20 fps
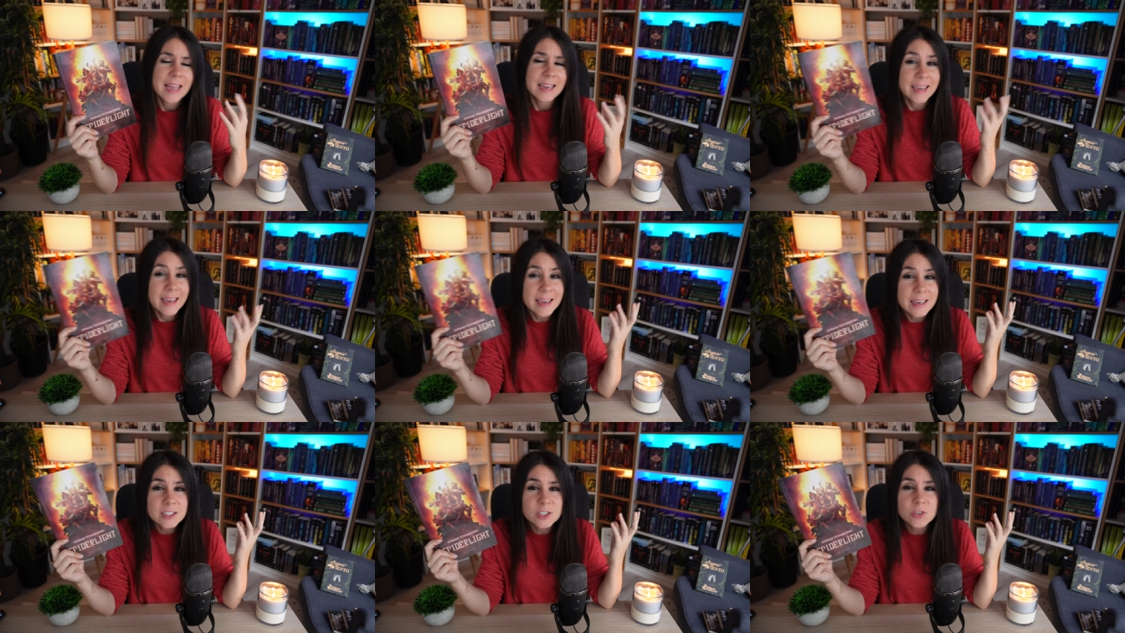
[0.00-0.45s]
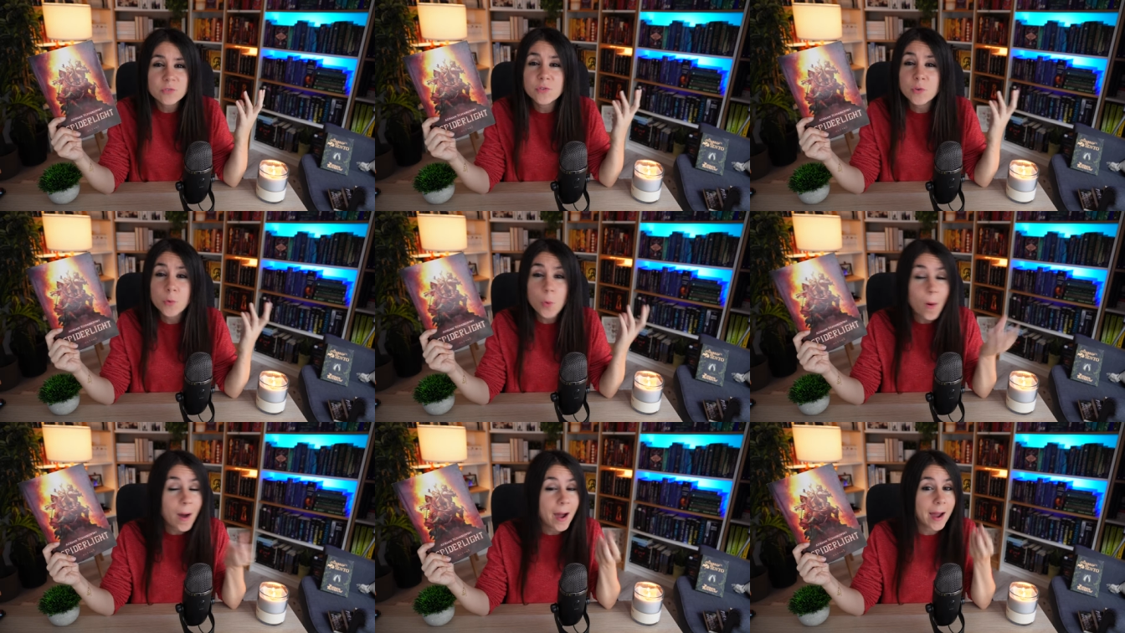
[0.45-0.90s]
Kings of
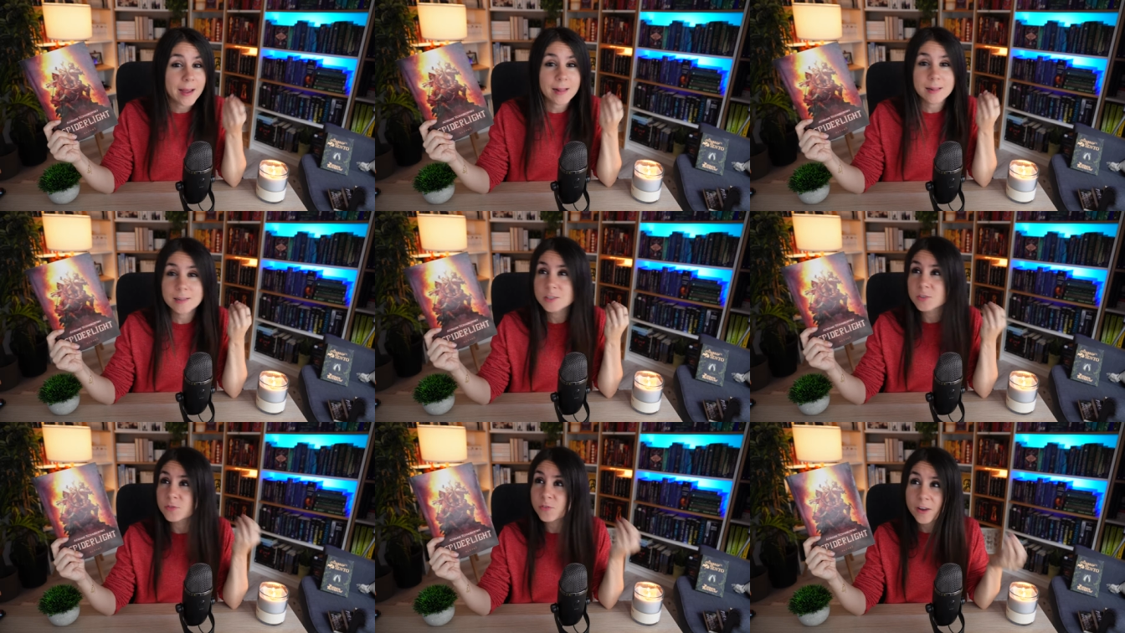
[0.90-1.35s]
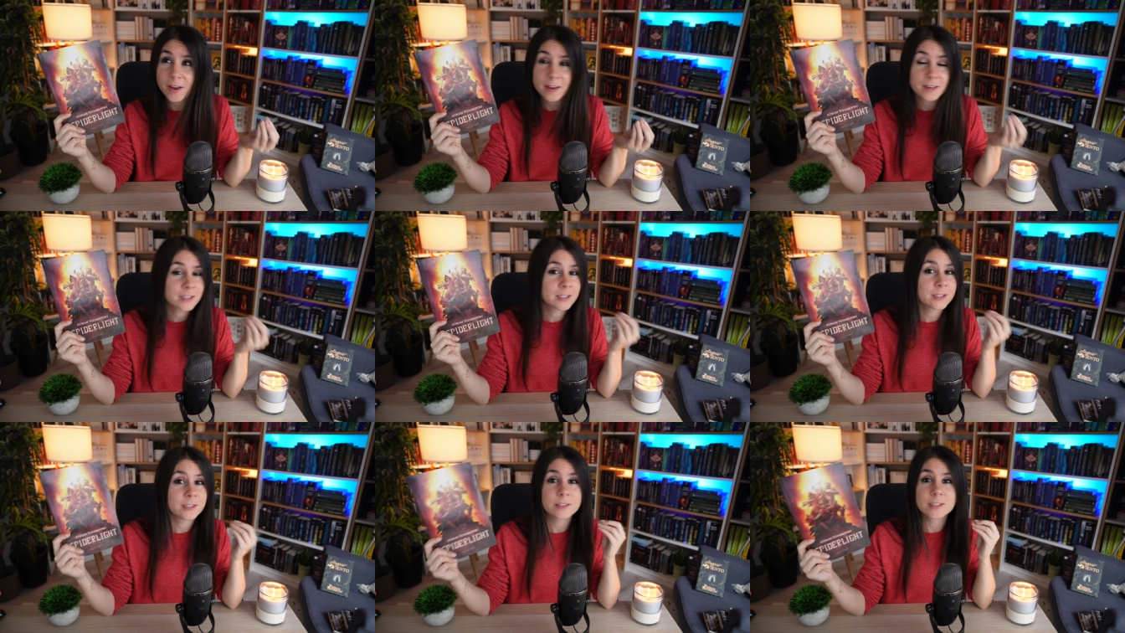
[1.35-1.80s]
the Wilds
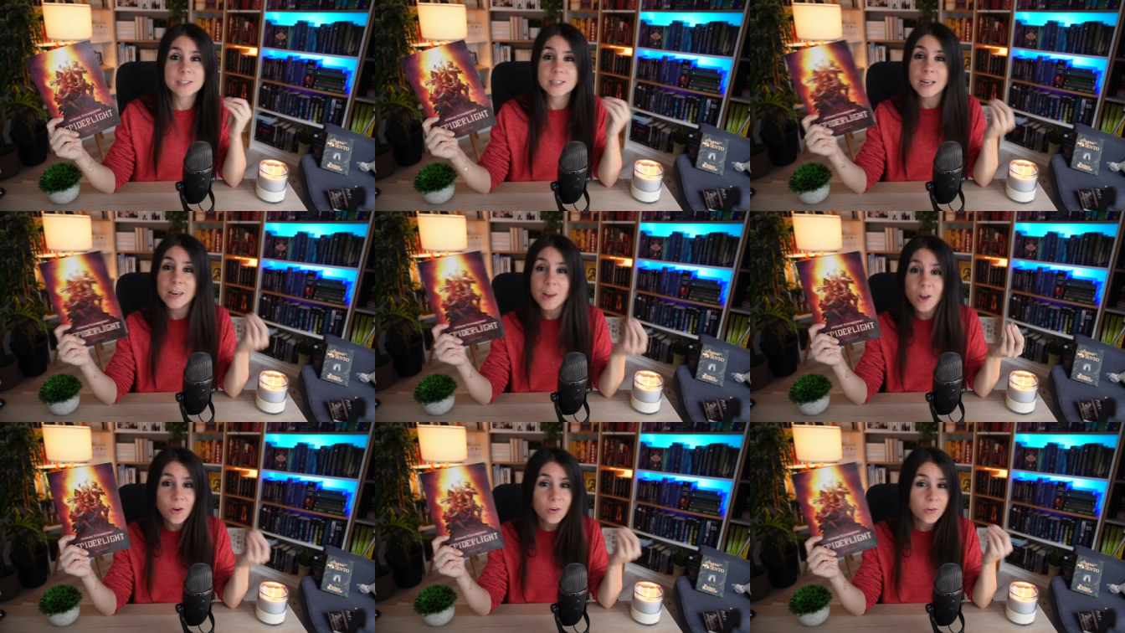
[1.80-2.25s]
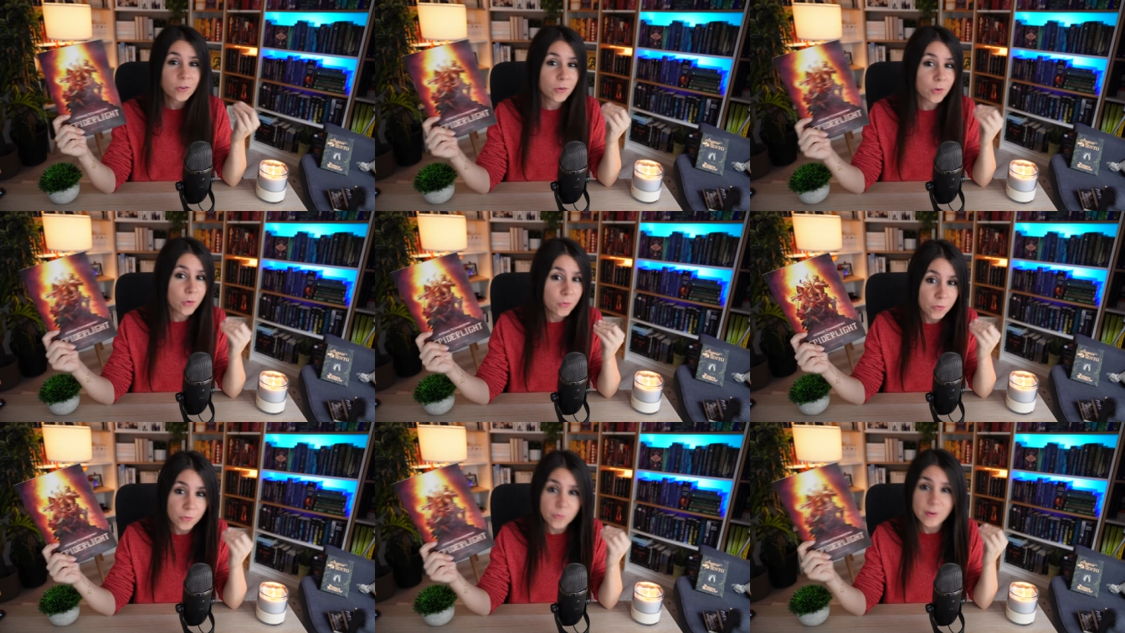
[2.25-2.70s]
versus Lord
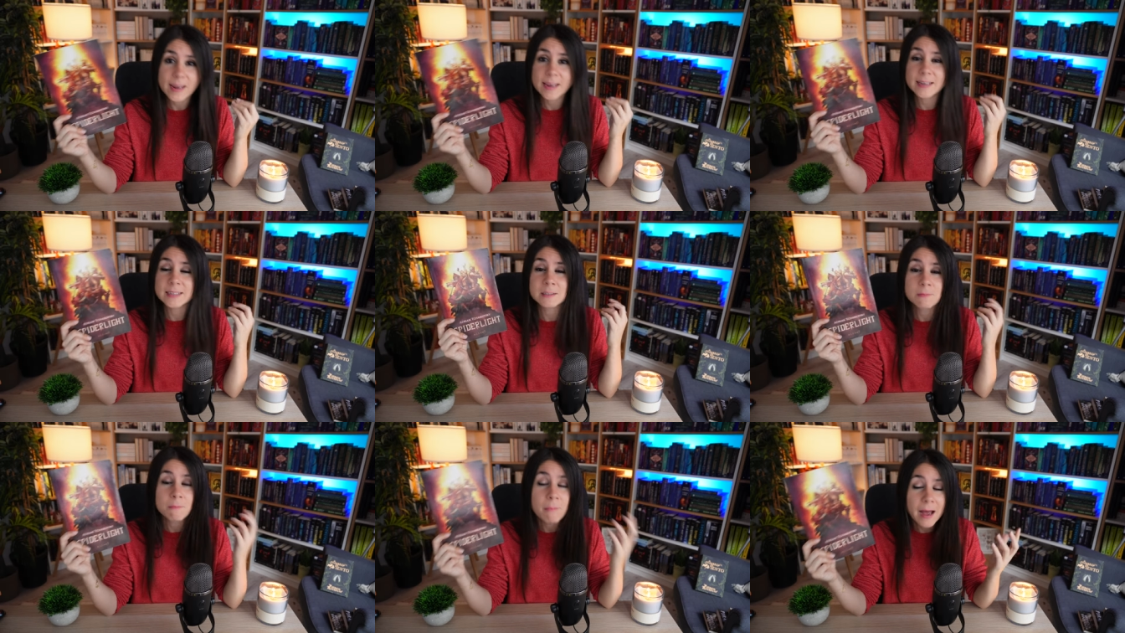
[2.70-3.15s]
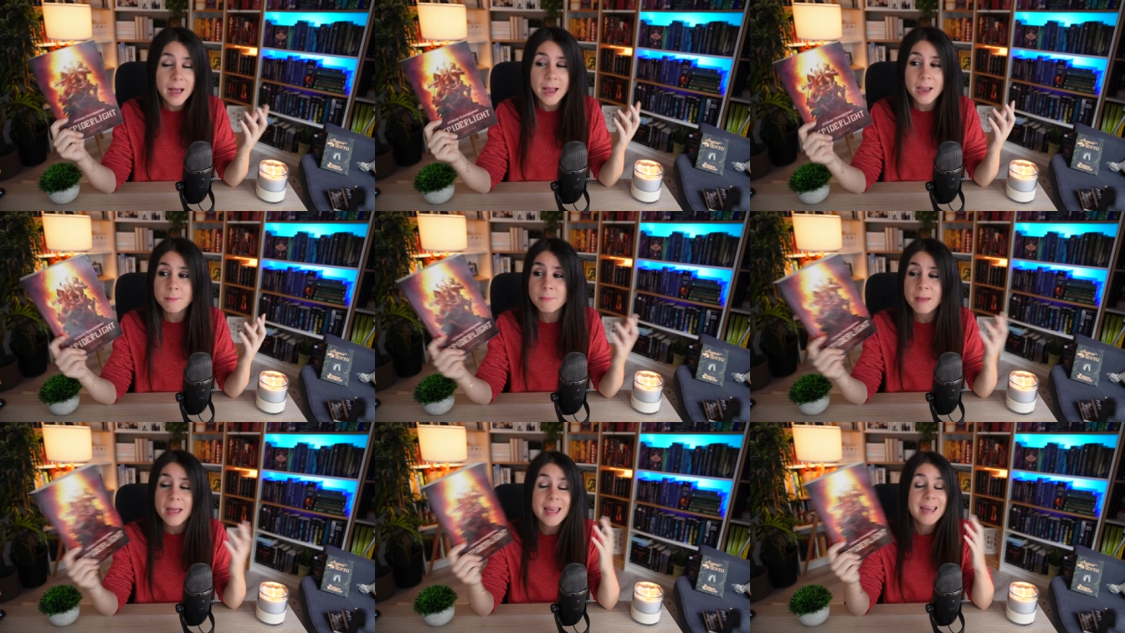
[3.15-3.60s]
of the Rings
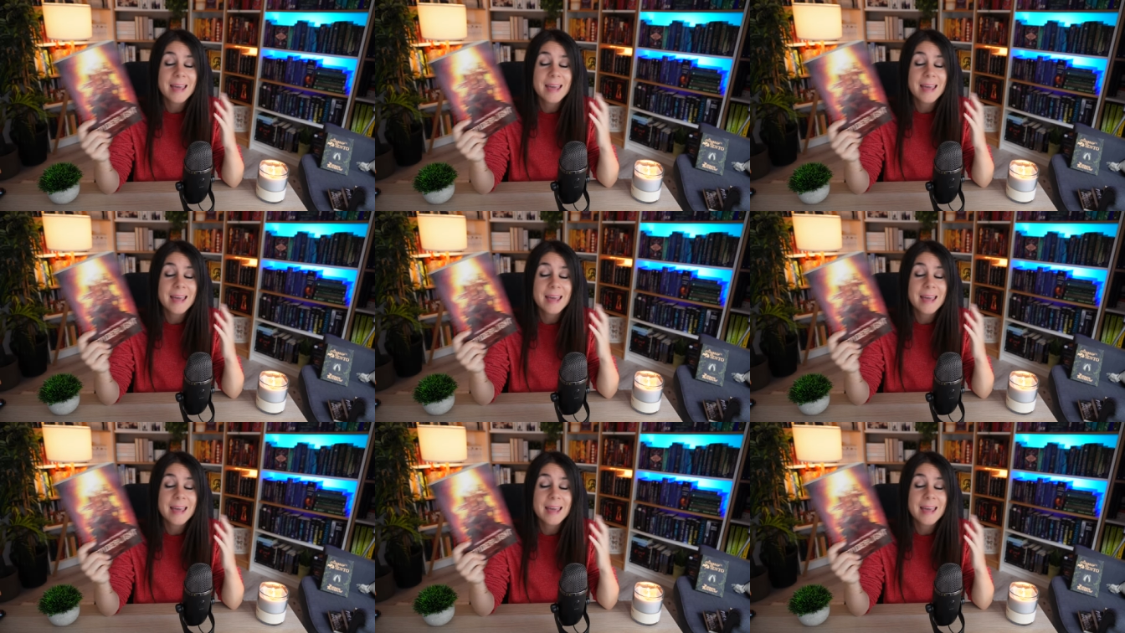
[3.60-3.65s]
vibe,